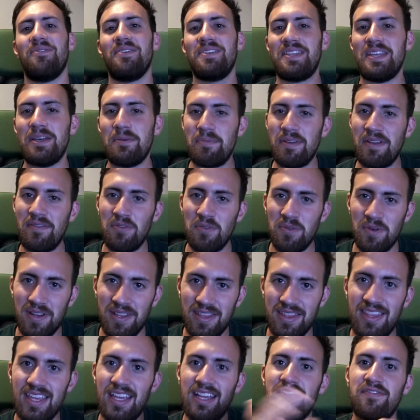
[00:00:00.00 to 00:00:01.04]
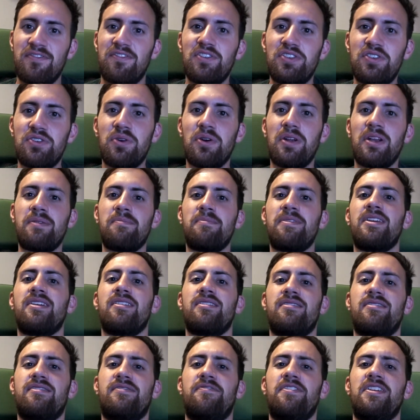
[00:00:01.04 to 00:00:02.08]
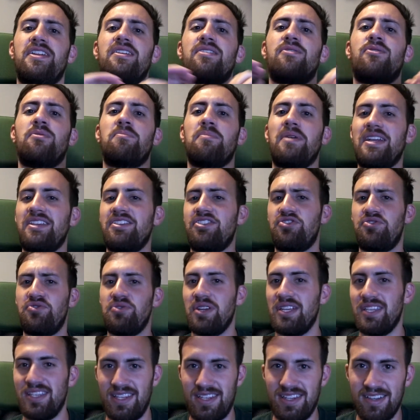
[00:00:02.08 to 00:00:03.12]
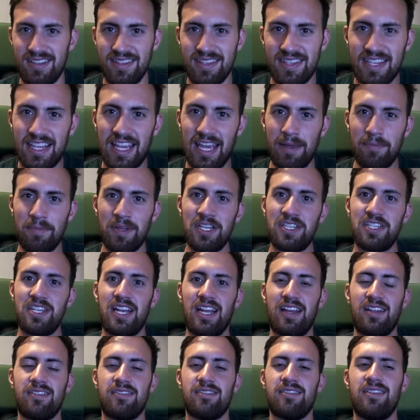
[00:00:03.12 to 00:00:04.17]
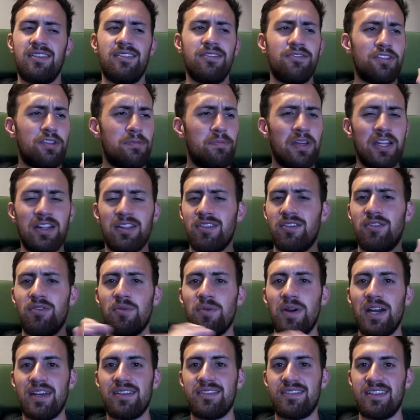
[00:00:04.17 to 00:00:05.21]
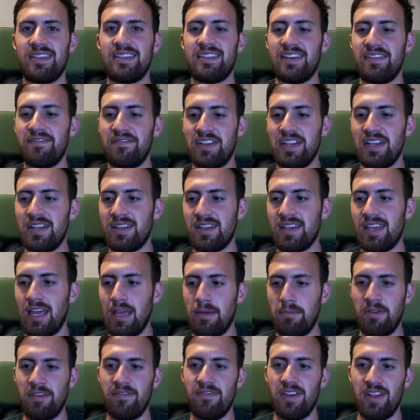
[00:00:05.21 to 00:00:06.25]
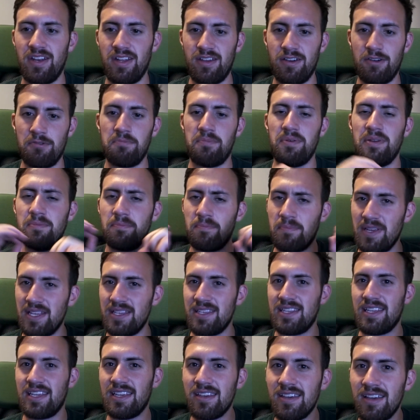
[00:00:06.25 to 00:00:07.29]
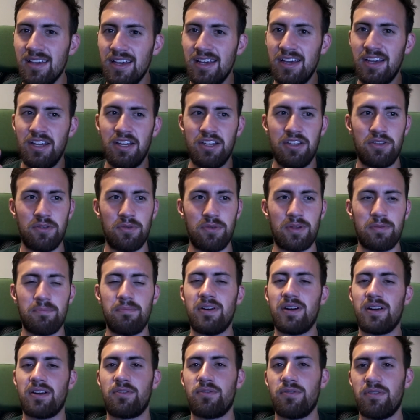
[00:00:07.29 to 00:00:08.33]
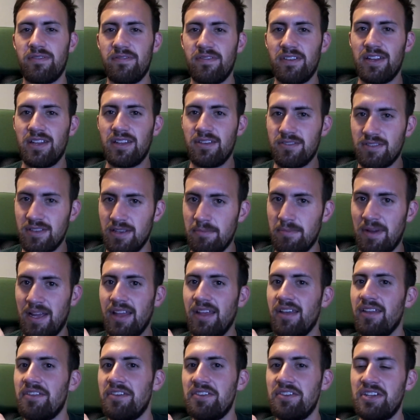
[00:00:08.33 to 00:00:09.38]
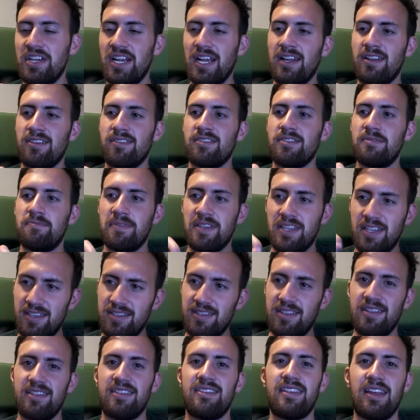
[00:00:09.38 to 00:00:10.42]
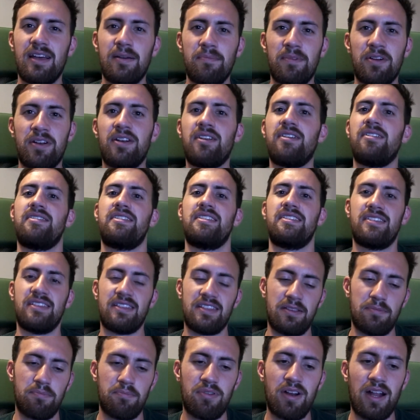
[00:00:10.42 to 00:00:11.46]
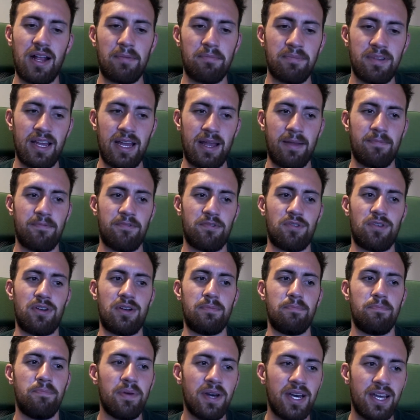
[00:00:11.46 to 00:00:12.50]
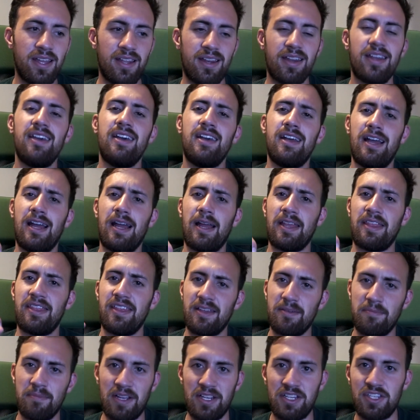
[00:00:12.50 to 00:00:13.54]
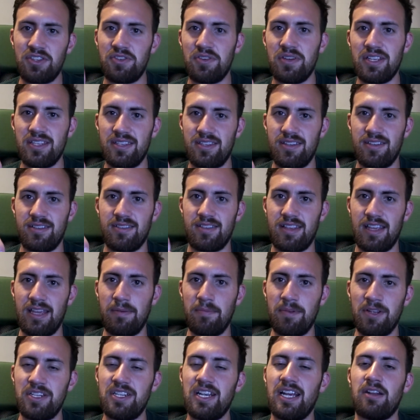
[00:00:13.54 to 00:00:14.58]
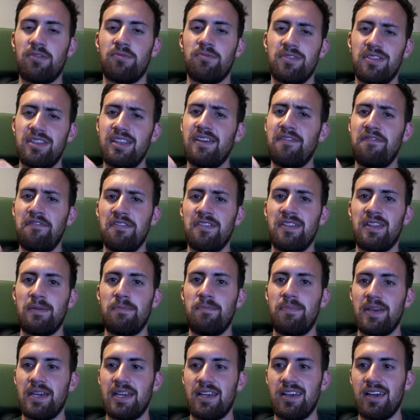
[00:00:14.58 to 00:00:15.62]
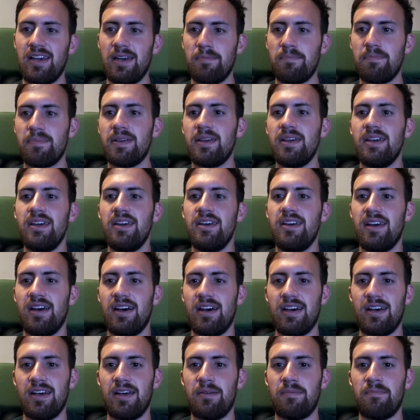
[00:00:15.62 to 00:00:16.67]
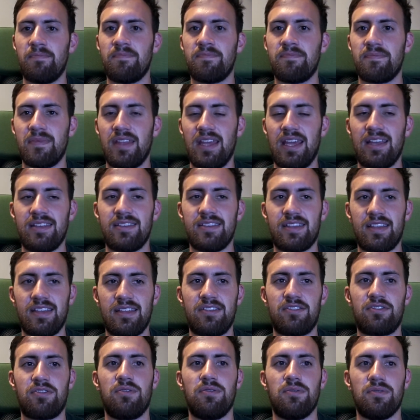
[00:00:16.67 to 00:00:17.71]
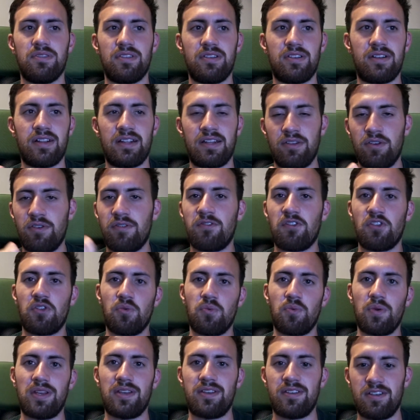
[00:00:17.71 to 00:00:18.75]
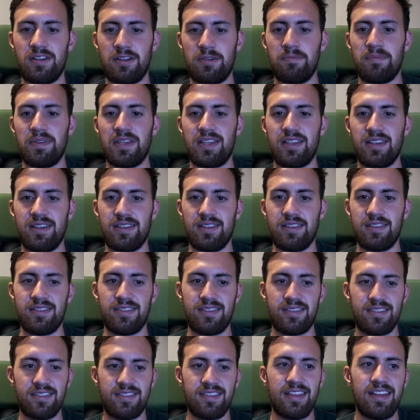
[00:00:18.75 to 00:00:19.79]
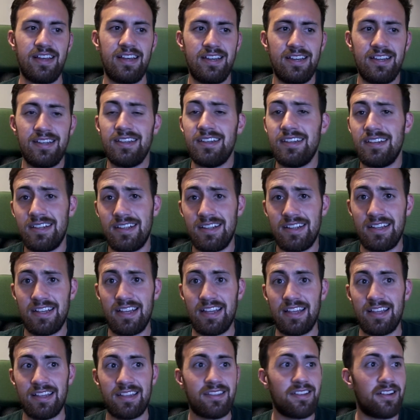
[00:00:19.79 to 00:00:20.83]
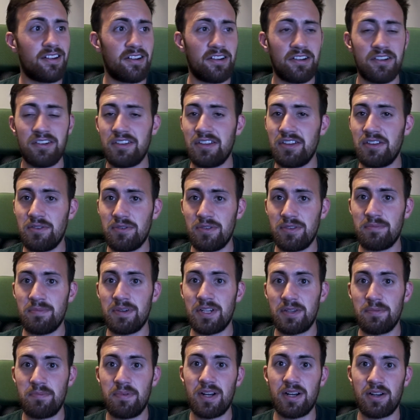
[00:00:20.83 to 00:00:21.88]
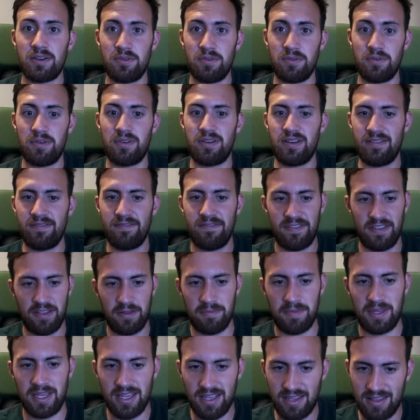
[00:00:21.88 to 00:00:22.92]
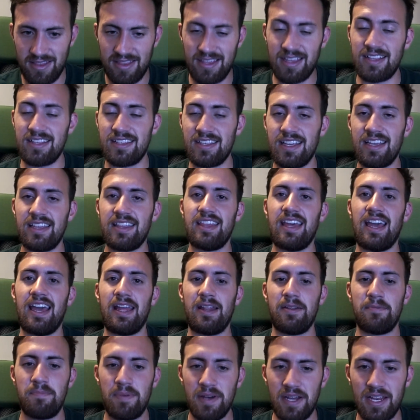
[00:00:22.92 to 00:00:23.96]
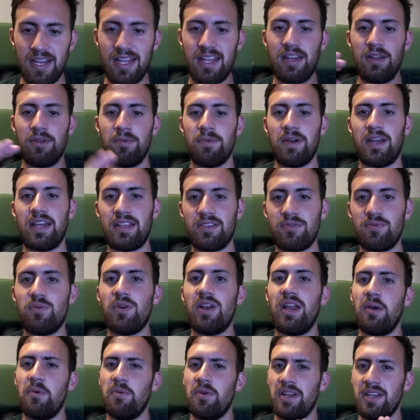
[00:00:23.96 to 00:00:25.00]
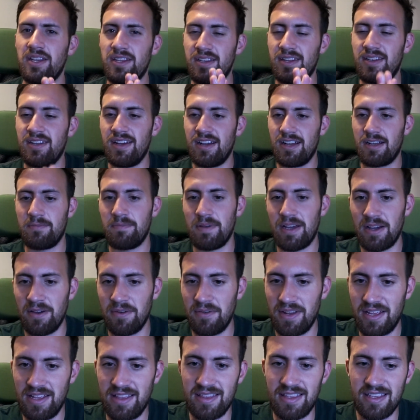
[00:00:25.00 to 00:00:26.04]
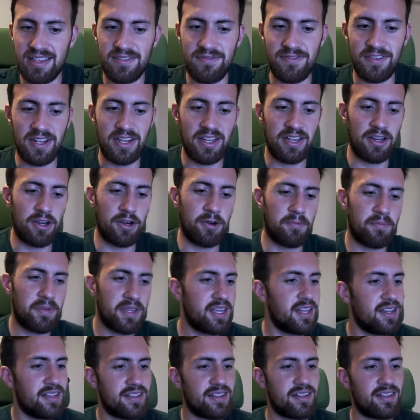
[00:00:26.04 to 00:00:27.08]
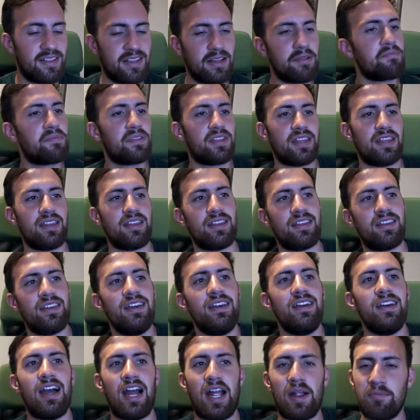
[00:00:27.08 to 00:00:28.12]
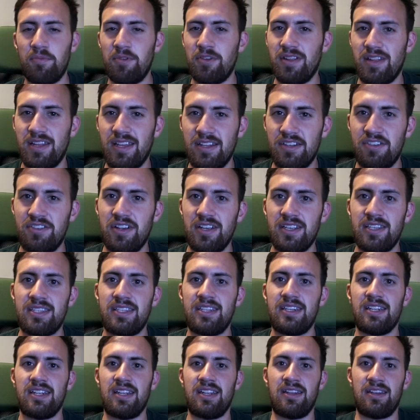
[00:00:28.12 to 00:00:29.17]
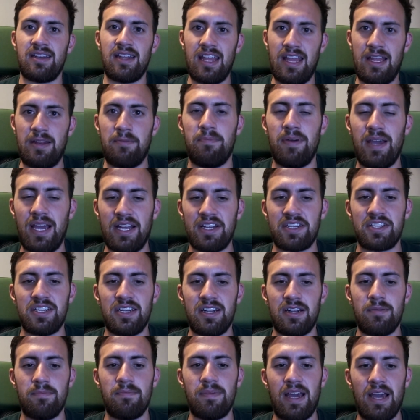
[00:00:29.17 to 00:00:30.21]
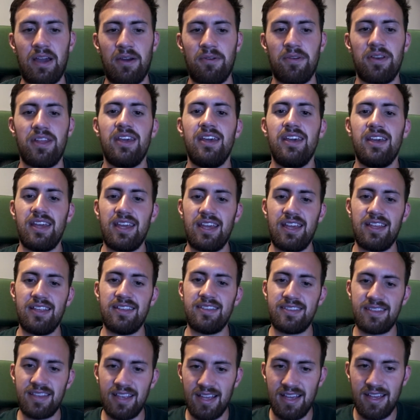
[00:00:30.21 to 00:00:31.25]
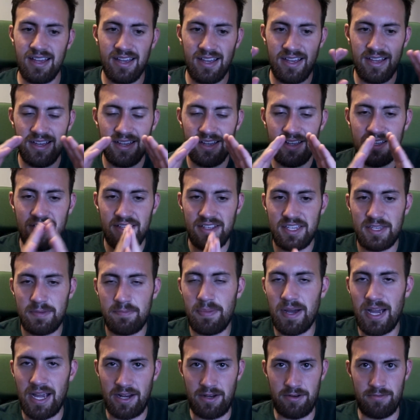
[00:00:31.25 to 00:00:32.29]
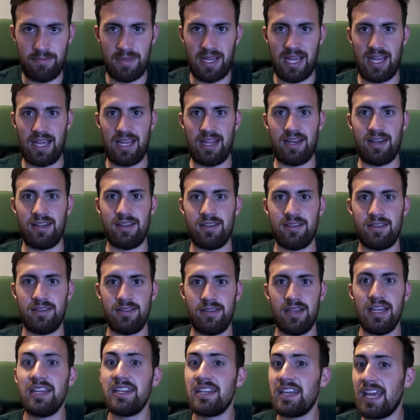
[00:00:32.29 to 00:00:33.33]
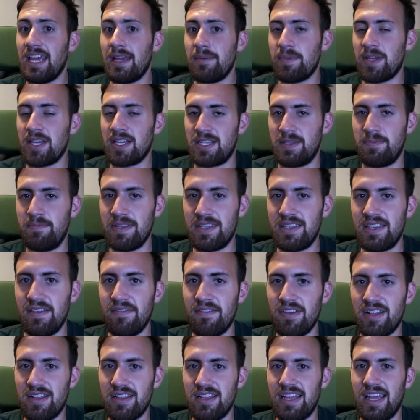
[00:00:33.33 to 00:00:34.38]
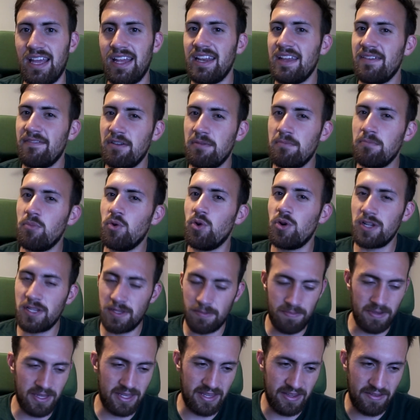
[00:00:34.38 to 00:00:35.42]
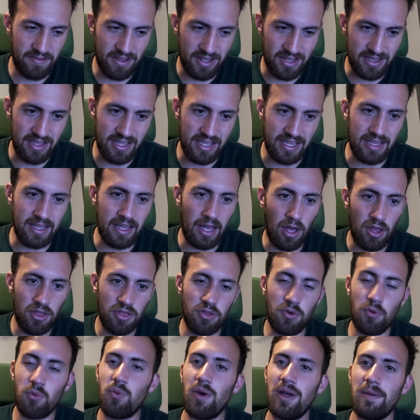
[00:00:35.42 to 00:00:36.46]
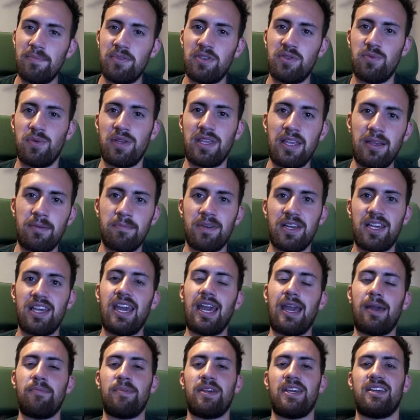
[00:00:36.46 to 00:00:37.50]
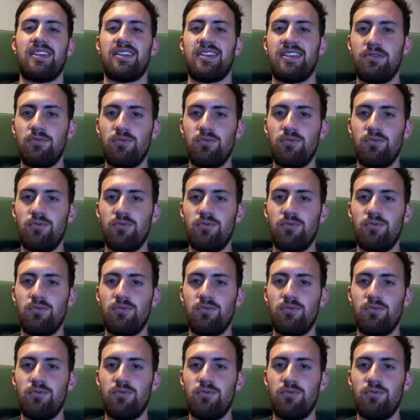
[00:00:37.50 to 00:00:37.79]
What's up everyone, thanks for joining me on this video on my Street Stunts gaming channel. I know it's been a little while since I've done a gaming video, been busy doing parkour videos on my other channels because it's summer and this is the prime time for it, but I think my Street Stunts gaming channel will definitely pick up um, as it gets colder and over the winter because it's harder to do as much parkour and filming and things like that. But anyways, what I wanted to talk about in this video, because it's something I'm really interested in and passionate about, is Spider-Man. In gaming specifically, and even more specifically, the web swinging mechanic,